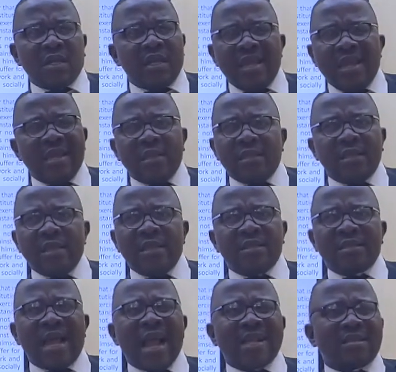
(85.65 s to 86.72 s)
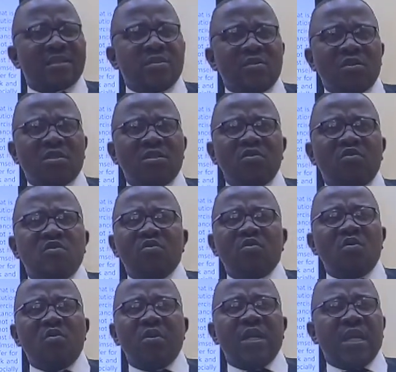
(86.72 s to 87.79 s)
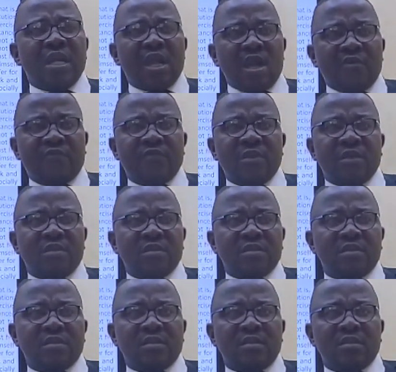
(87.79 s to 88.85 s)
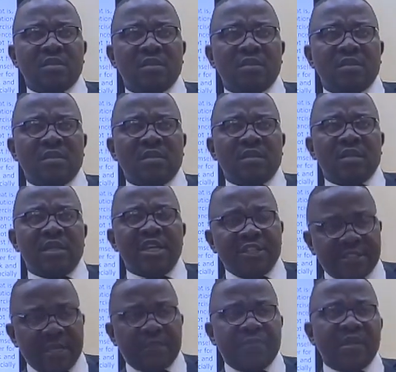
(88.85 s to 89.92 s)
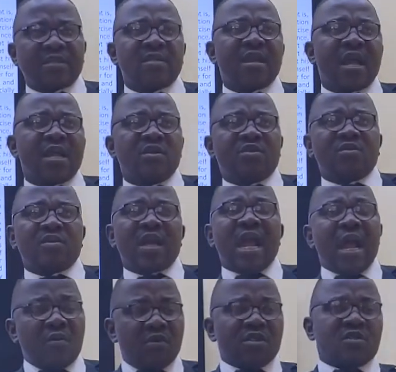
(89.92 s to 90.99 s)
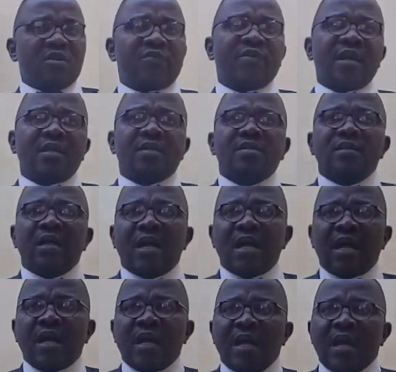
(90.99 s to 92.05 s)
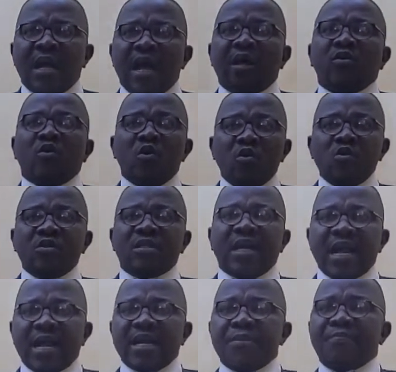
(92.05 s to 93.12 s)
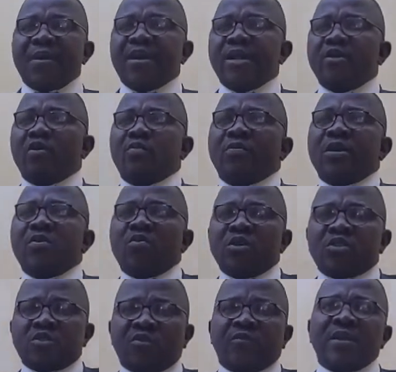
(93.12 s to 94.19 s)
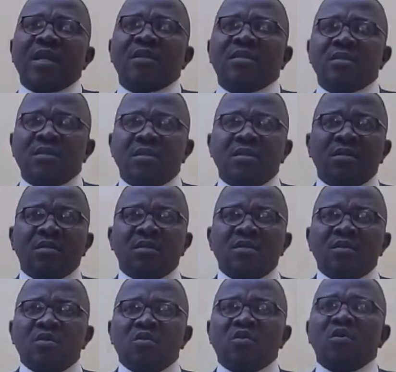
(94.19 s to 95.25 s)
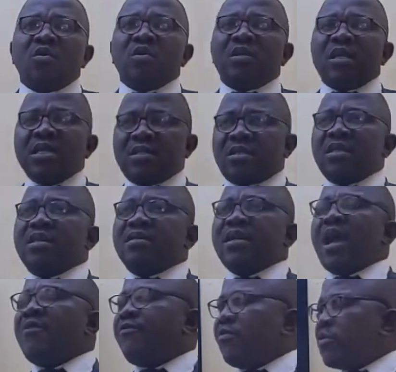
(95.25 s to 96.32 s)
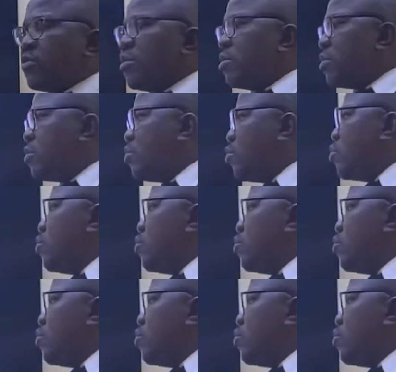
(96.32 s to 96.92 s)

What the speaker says: it has nothing to do with the government. It's a personal issue. I will suffer it. And those that are dependent on me will suffer it. So these things are forced us